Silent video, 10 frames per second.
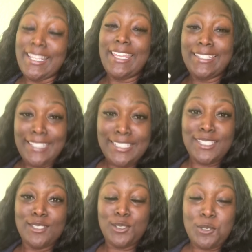They
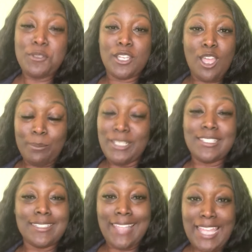listen to the companies
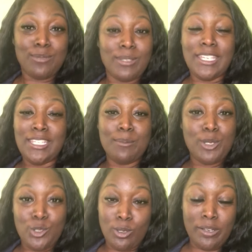because that's where they get the
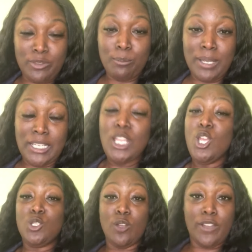majority of their money.
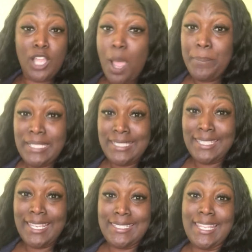So if a company
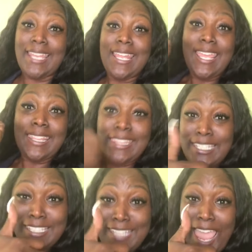says that
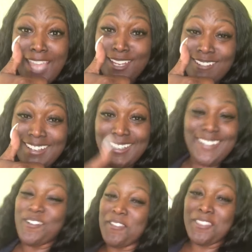this is accurate
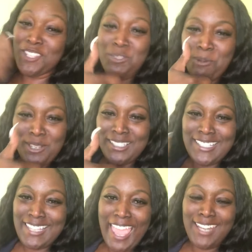or this person
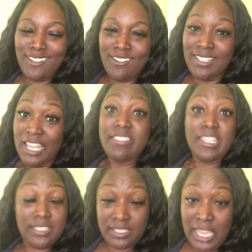is added on,
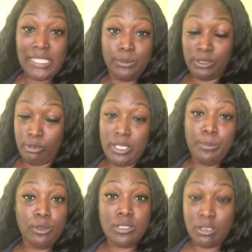that's exactly what the credit
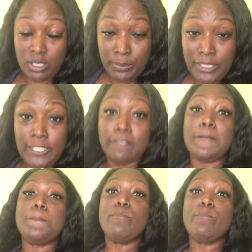bureaus are going to believe.